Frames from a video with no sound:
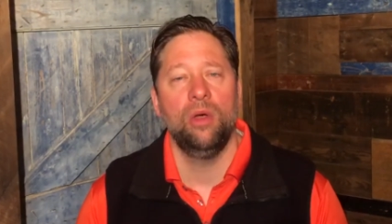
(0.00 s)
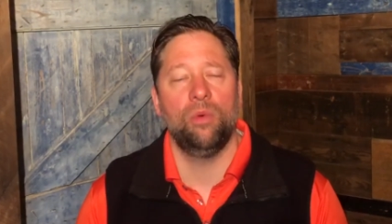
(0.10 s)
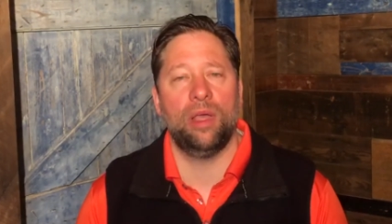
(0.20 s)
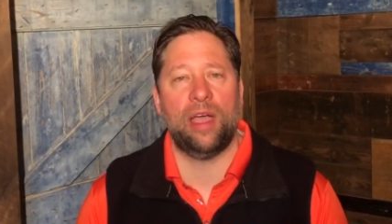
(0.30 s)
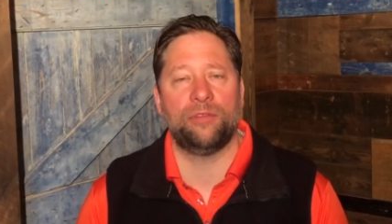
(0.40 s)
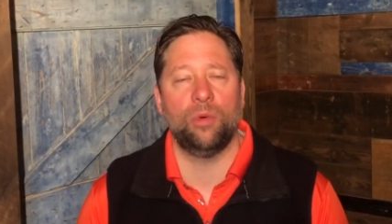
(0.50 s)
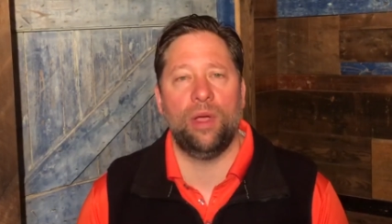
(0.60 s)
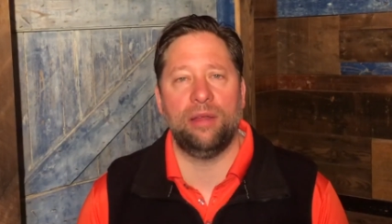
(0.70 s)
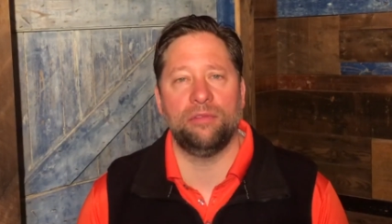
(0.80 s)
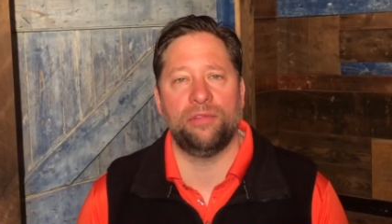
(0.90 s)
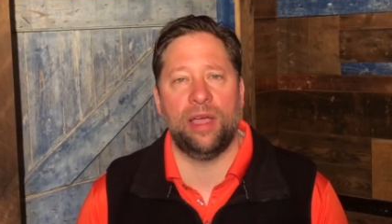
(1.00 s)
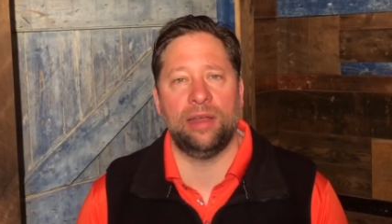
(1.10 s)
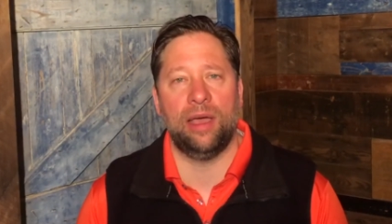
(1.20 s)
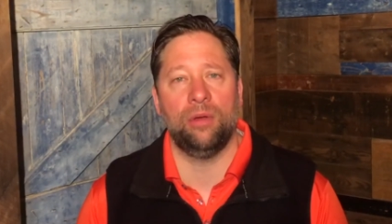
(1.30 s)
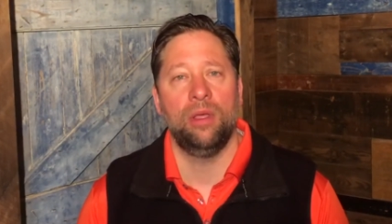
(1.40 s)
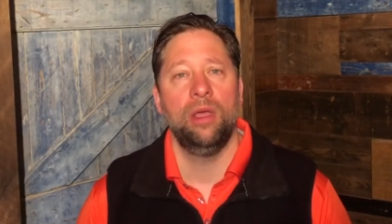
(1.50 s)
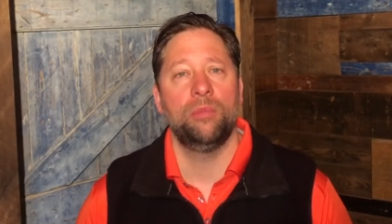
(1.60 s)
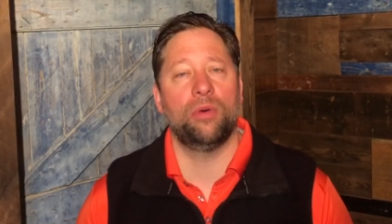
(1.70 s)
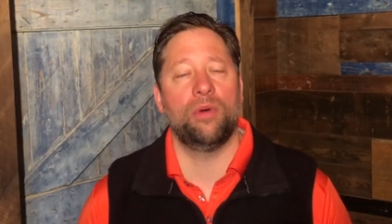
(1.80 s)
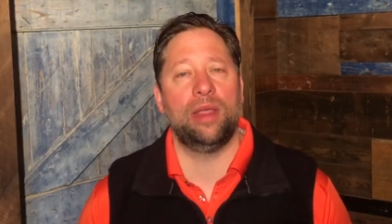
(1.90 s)
We'll have to wait and find out.
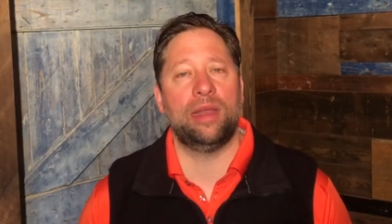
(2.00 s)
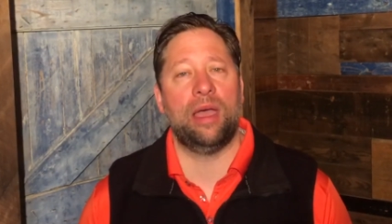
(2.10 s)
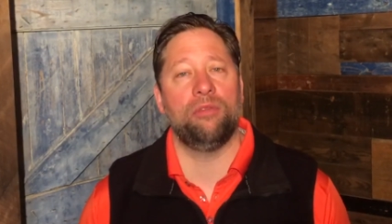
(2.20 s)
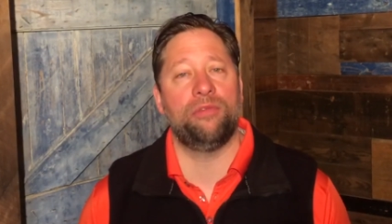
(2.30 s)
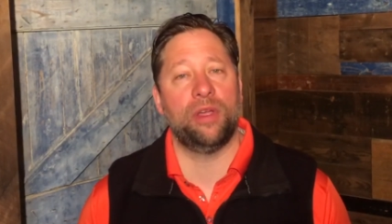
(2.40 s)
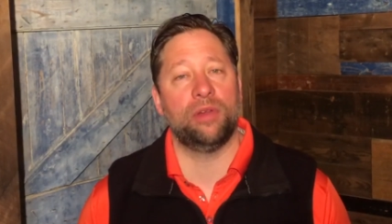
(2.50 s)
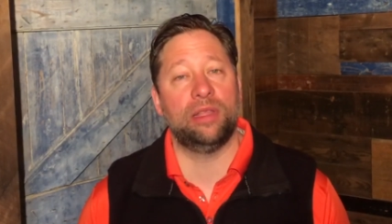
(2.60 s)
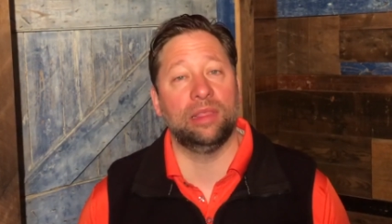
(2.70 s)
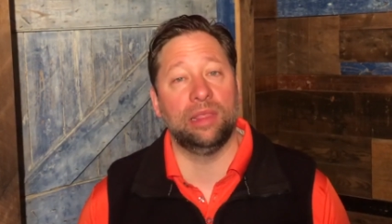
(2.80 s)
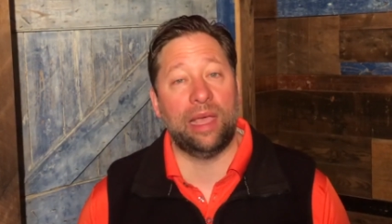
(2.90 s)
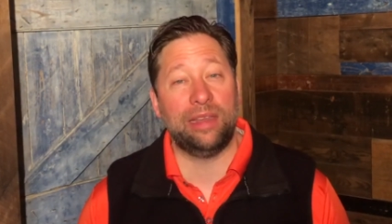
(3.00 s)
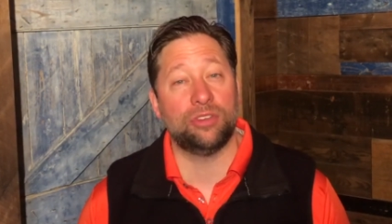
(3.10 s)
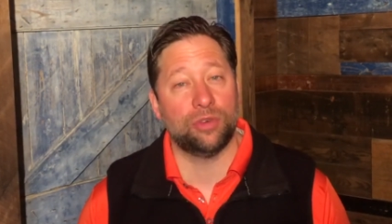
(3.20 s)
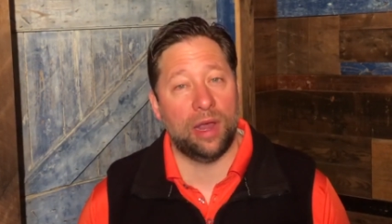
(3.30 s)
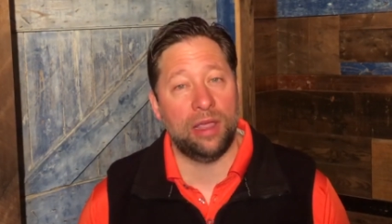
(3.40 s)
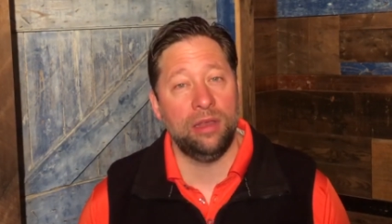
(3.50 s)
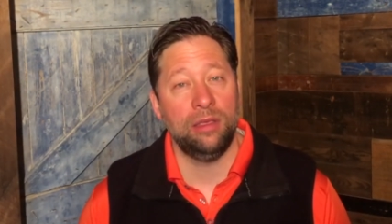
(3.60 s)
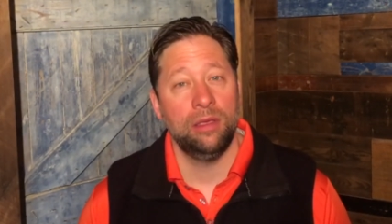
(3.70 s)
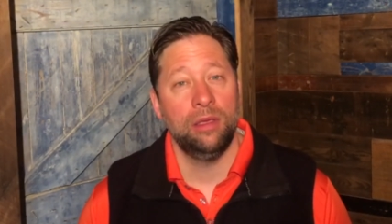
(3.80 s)
But right now, very light trade